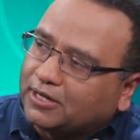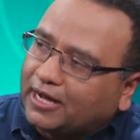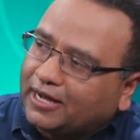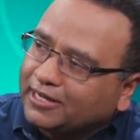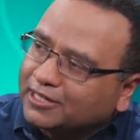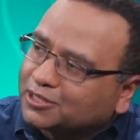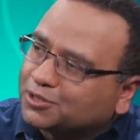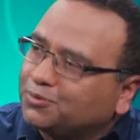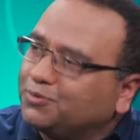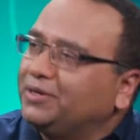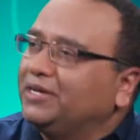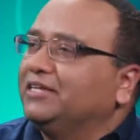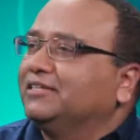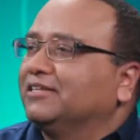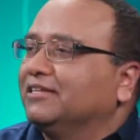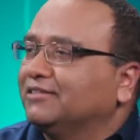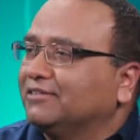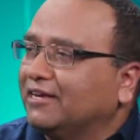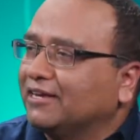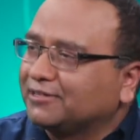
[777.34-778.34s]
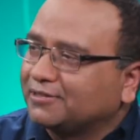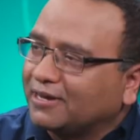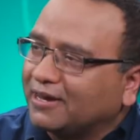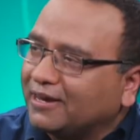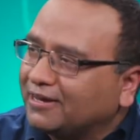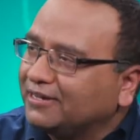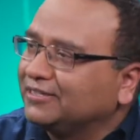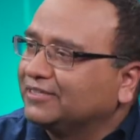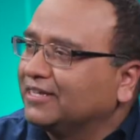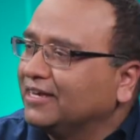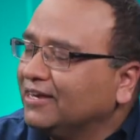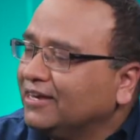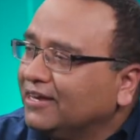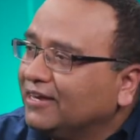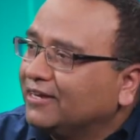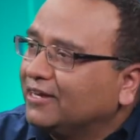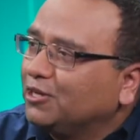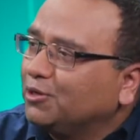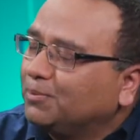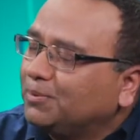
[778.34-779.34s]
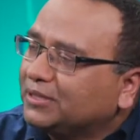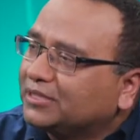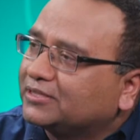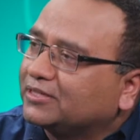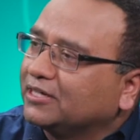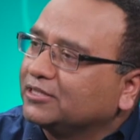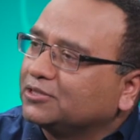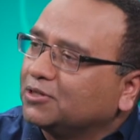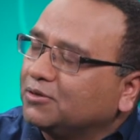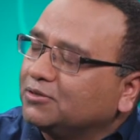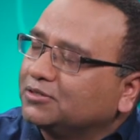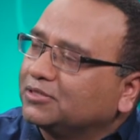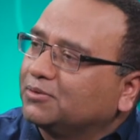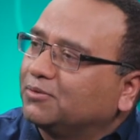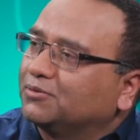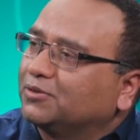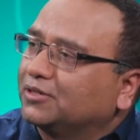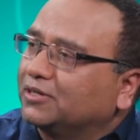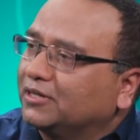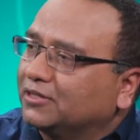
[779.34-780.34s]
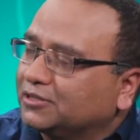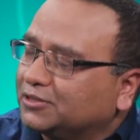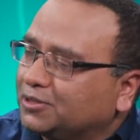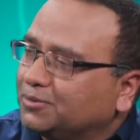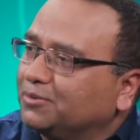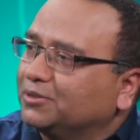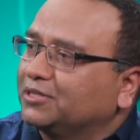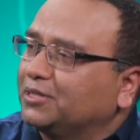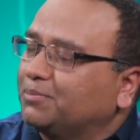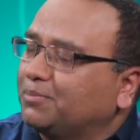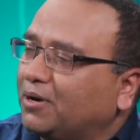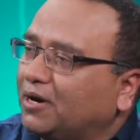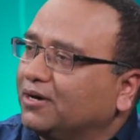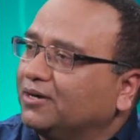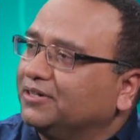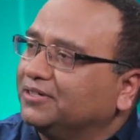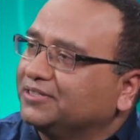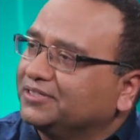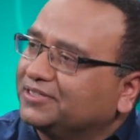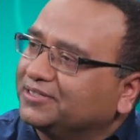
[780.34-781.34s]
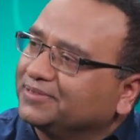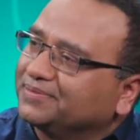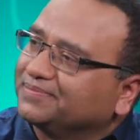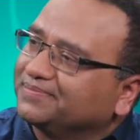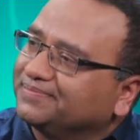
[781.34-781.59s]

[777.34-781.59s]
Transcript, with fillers: ISVs and SIs. Can you please touch on some of the customers and partners?